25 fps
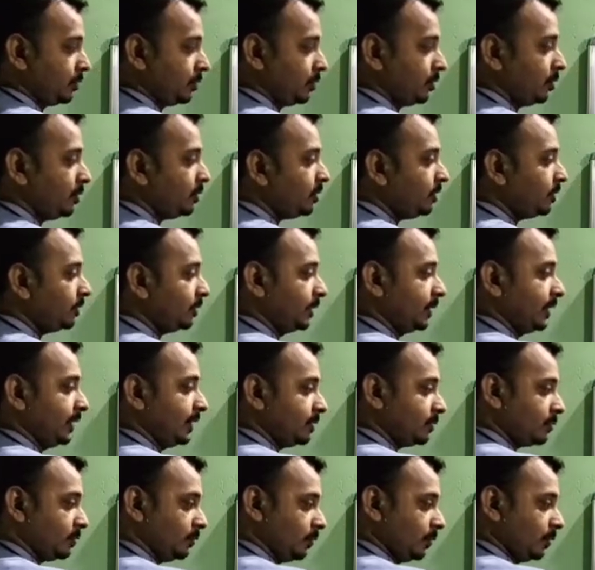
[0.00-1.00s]
So
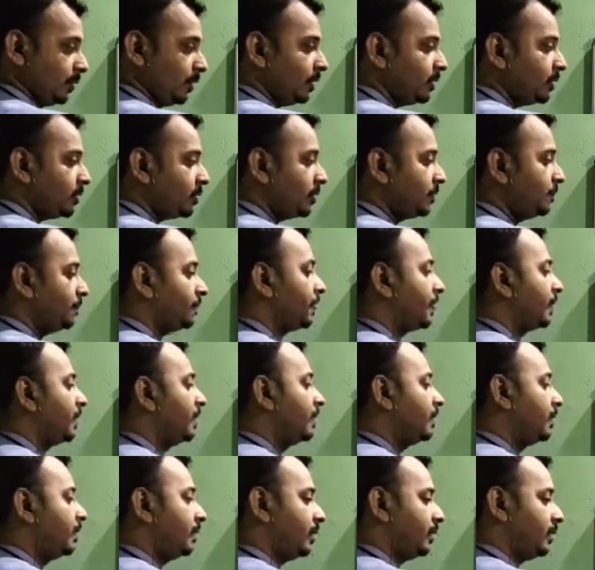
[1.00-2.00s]
this word
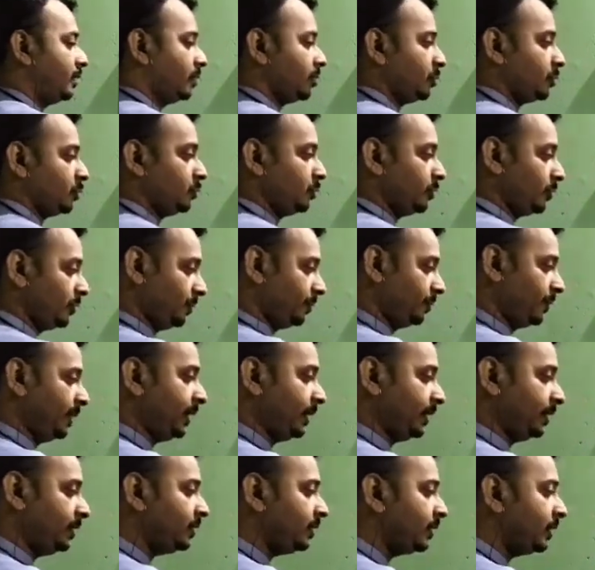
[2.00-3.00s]
should
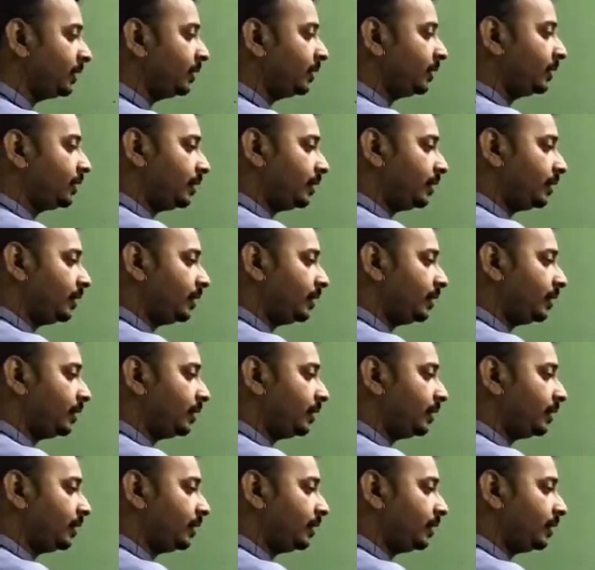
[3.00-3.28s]
mean